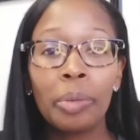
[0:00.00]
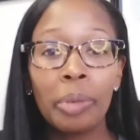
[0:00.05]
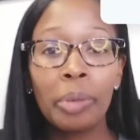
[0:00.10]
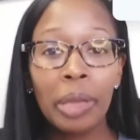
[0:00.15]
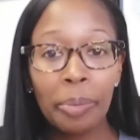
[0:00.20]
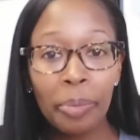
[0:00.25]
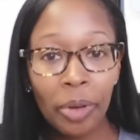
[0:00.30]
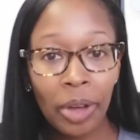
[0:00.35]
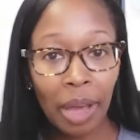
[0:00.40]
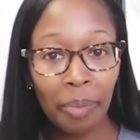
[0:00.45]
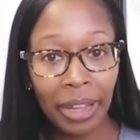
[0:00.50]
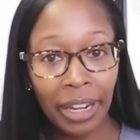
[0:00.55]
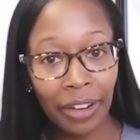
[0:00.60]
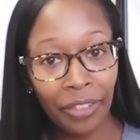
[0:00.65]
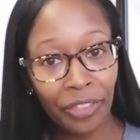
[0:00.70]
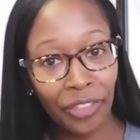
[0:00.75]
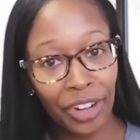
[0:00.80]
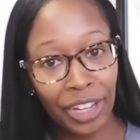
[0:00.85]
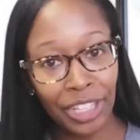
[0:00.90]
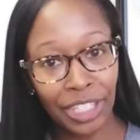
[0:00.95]
people come in to
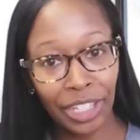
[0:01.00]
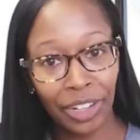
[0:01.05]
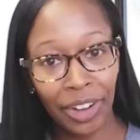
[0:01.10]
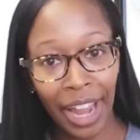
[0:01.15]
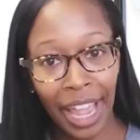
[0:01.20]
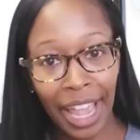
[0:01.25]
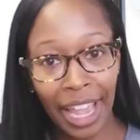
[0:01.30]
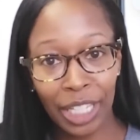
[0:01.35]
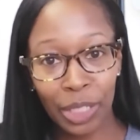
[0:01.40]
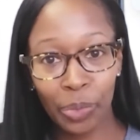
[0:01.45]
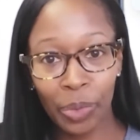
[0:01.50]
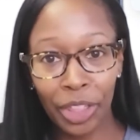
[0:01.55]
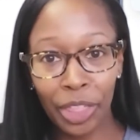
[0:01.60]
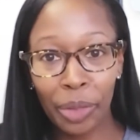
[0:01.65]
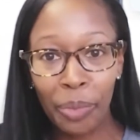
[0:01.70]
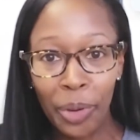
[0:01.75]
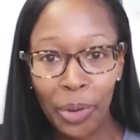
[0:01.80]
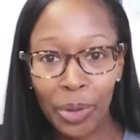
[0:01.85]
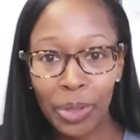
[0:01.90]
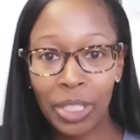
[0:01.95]
freeze their eggs, one of the
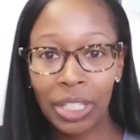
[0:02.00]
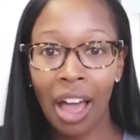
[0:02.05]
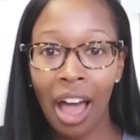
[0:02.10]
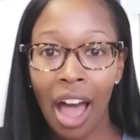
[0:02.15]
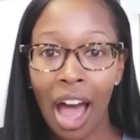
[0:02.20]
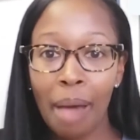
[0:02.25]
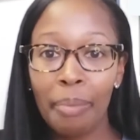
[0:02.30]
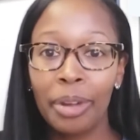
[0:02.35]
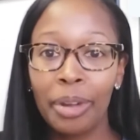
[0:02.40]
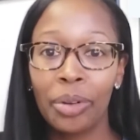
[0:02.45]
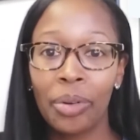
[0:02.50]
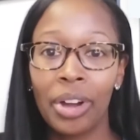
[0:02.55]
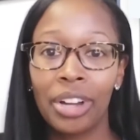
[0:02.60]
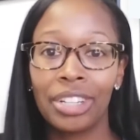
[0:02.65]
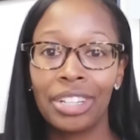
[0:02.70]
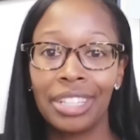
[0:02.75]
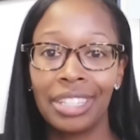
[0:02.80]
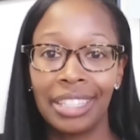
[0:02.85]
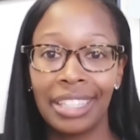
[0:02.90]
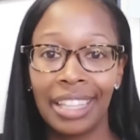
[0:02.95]
most common
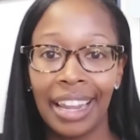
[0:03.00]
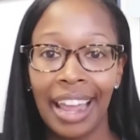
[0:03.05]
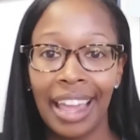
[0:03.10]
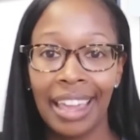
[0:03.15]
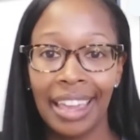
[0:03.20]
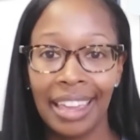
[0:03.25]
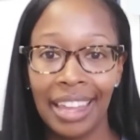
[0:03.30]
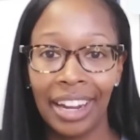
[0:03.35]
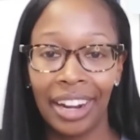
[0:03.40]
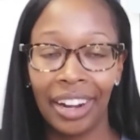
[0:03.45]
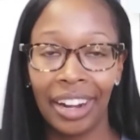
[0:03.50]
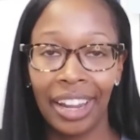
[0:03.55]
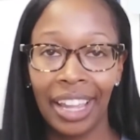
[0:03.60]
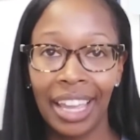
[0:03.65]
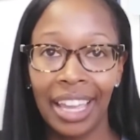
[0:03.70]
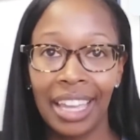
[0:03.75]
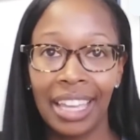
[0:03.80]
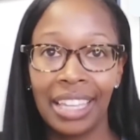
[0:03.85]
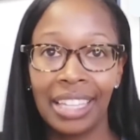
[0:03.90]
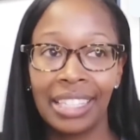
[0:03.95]
questions that I hear
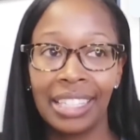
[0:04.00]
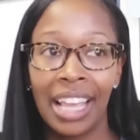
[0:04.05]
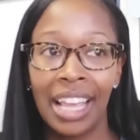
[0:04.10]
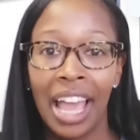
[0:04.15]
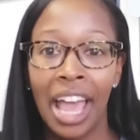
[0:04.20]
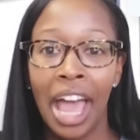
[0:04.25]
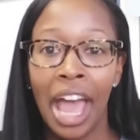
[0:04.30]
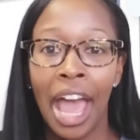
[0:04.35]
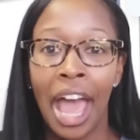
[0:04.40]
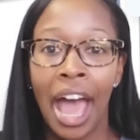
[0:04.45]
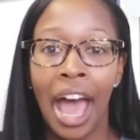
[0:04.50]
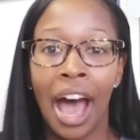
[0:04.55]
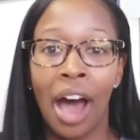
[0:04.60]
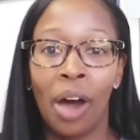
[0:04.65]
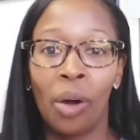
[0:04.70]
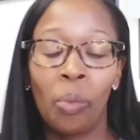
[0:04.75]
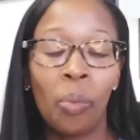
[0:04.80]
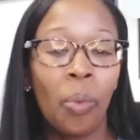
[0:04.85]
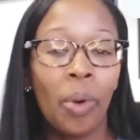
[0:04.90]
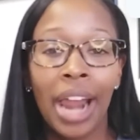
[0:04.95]
is,
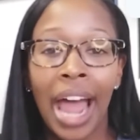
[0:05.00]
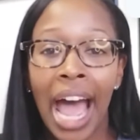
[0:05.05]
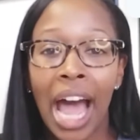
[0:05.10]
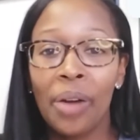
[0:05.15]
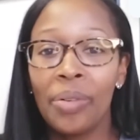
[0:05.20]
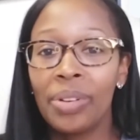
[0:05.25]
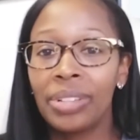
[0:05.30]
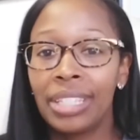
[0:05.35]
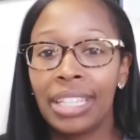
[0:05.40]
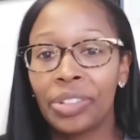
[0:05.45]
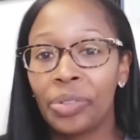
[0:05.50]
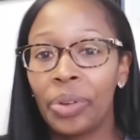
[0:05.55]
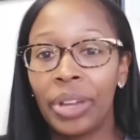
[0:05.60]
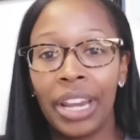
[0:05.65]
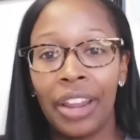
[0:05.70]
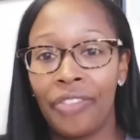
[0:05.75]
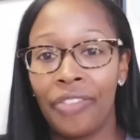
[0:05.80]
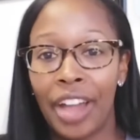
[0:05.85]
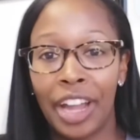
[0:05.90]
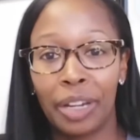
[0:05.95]
what, how is this
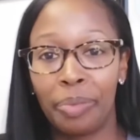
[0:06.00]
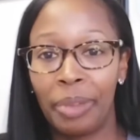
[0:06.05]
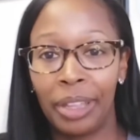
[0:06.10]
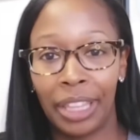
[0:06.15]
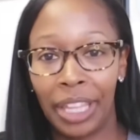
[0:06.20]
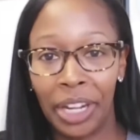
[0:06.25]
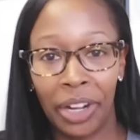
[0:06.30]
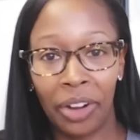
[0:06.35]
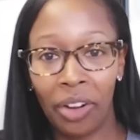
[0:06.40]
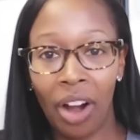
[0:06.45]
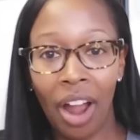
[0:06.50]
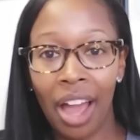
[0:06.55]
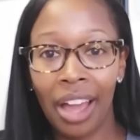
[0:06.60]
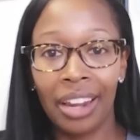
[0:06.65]
going to affect me later on?